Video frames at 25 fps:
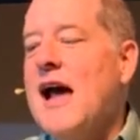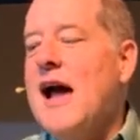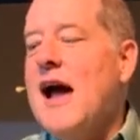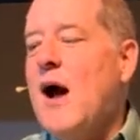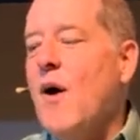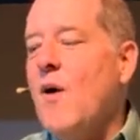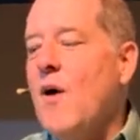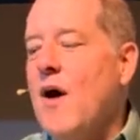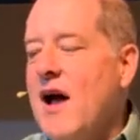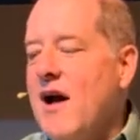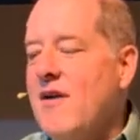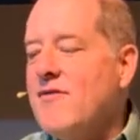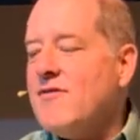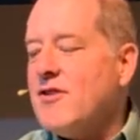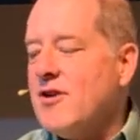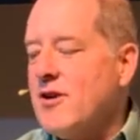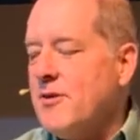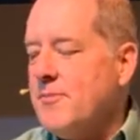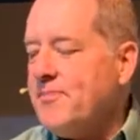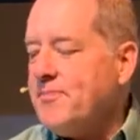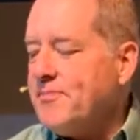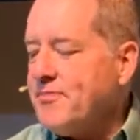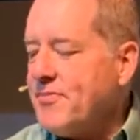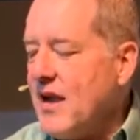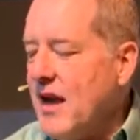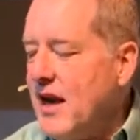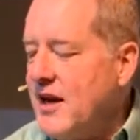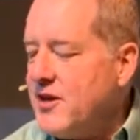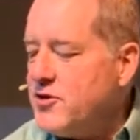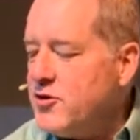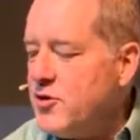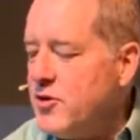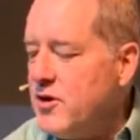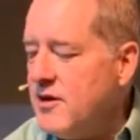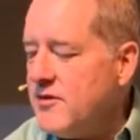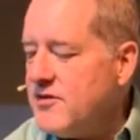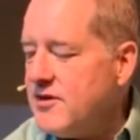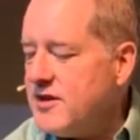However, I
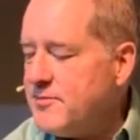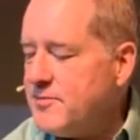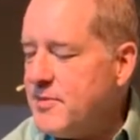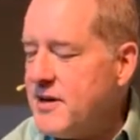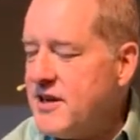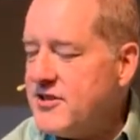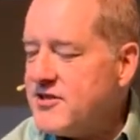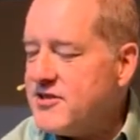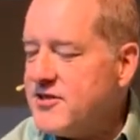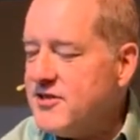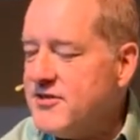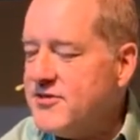do have a piece